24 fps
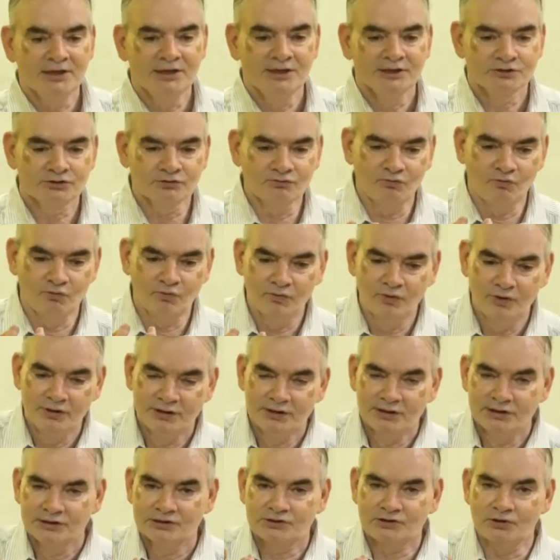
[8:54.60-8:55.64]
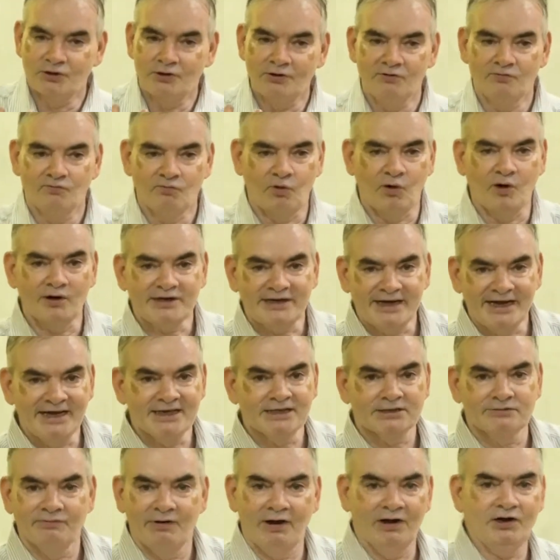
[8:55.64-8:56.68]
So what
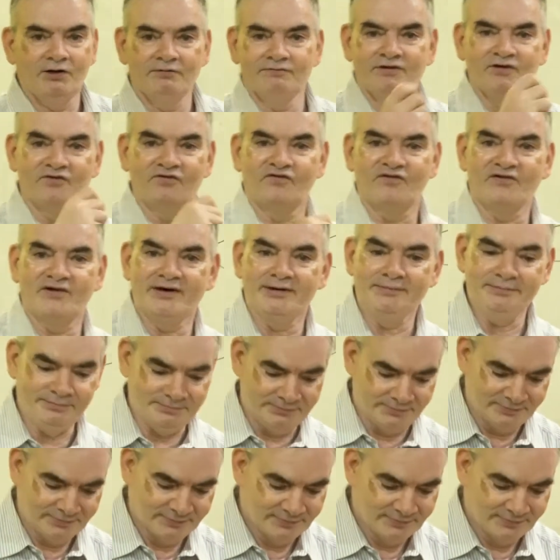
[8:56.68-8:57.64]
is value of the firm?